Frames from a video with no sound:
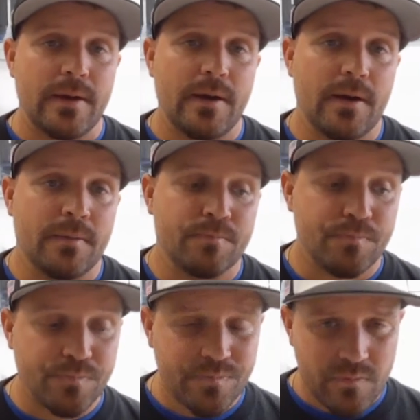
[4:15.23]

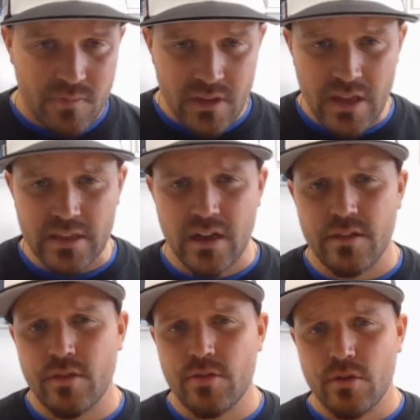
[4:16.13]
And kind
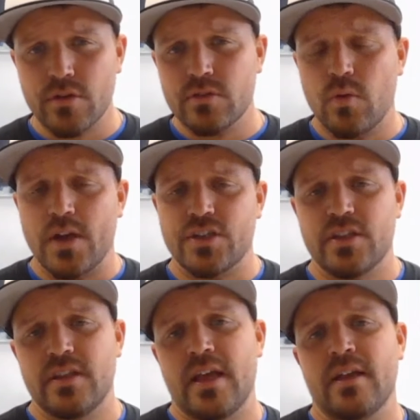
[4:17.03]
of the third
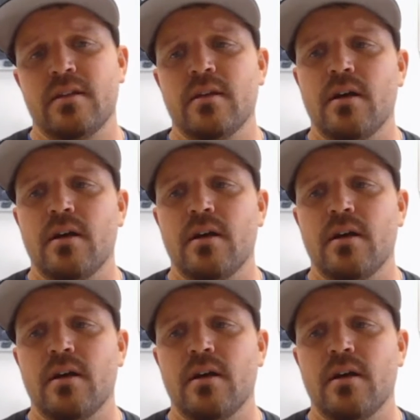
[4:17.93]
question then,